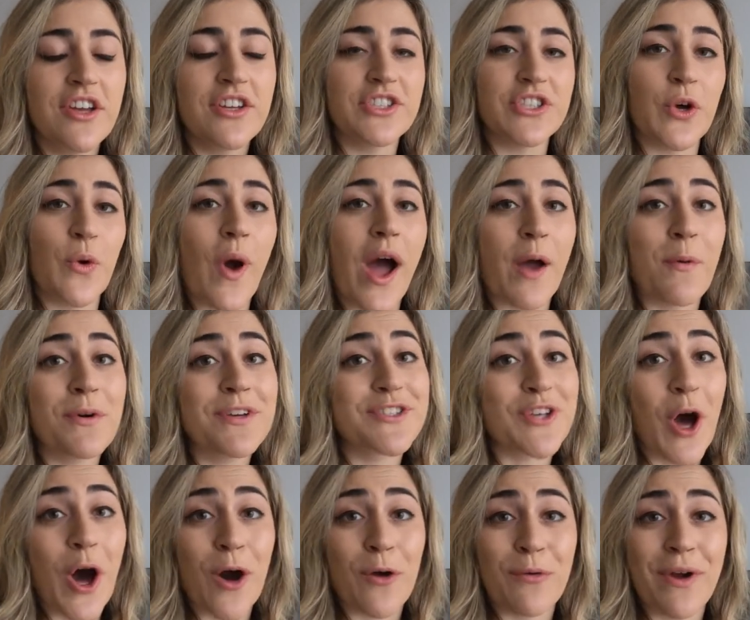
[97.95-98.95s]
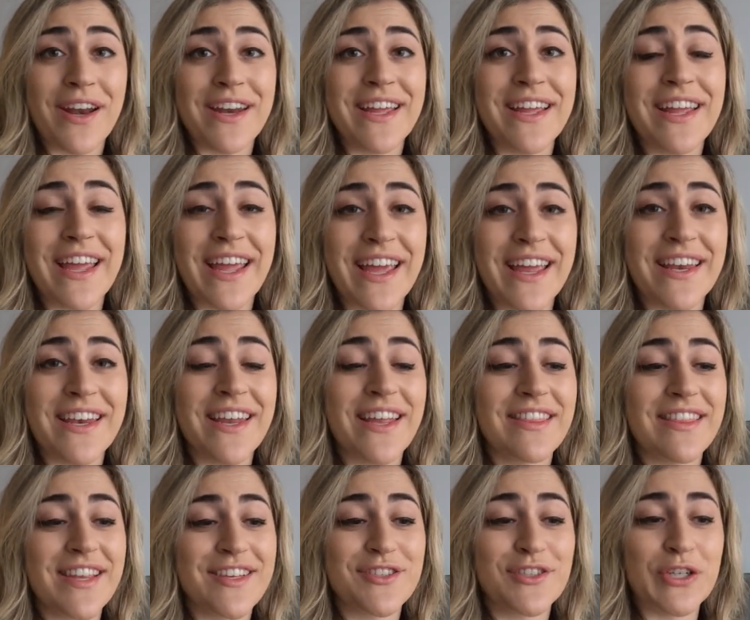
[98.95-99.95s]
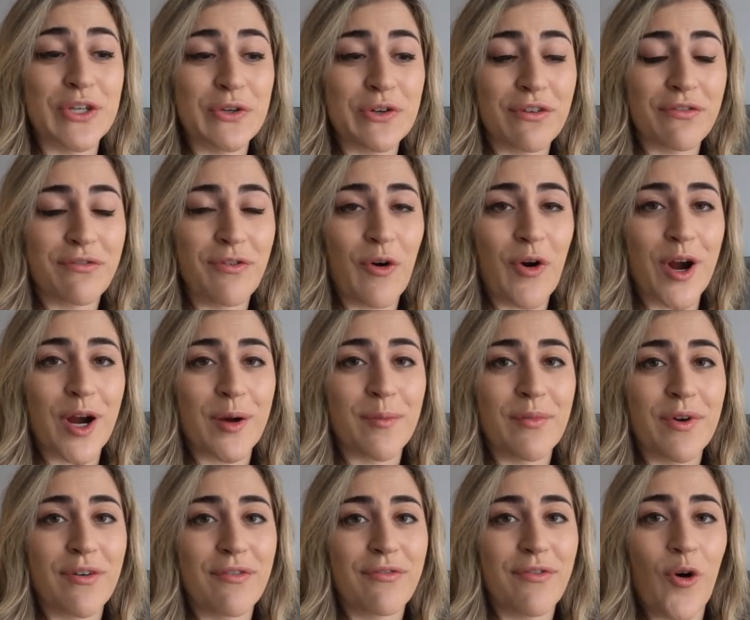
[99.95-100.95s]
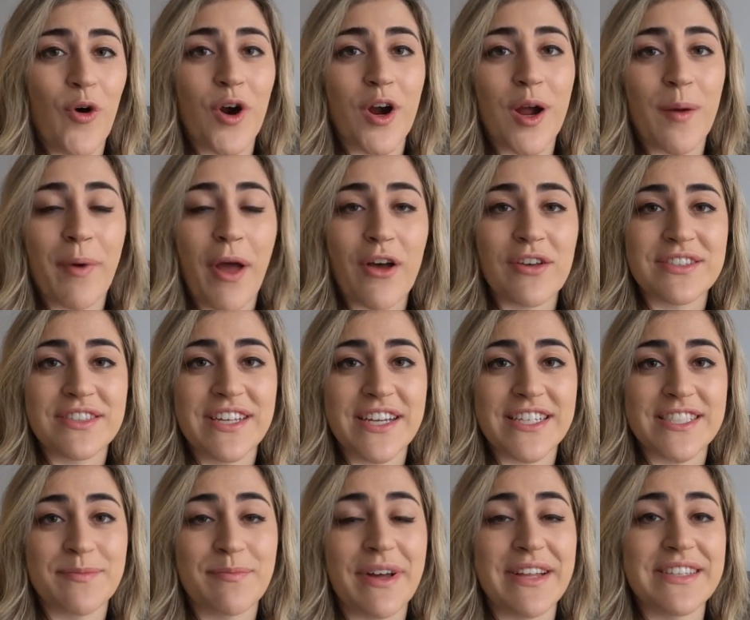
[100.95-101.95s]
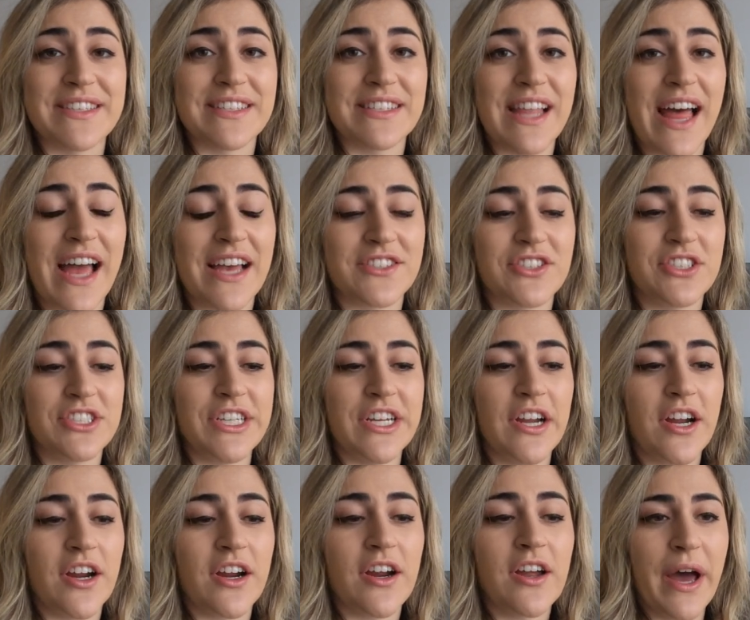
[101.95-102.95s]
So I was already in this uniform for about 6 months last year.